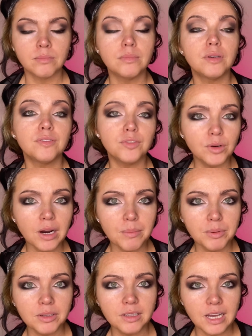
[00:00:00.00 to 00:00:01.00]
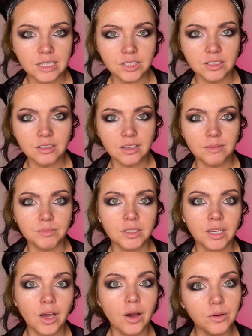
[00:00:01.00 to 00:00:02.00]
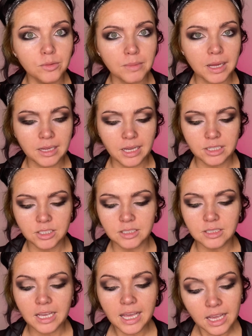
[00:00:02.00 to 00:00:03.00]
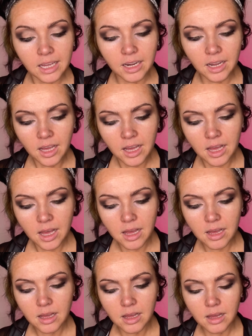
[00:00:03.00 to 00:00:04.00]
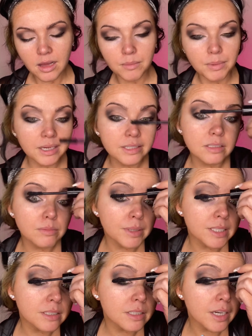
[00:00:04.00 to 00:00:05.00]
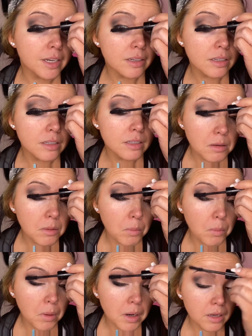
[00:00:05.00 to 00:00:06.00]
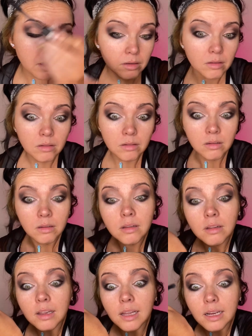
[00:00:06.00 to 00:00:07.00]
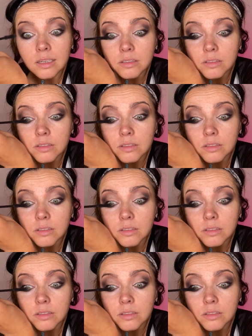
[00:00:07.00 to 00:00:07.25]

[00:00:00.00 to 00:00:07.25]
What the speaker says: Before I put lashes on, I'm going to coat my lashes in a base mascara. One little light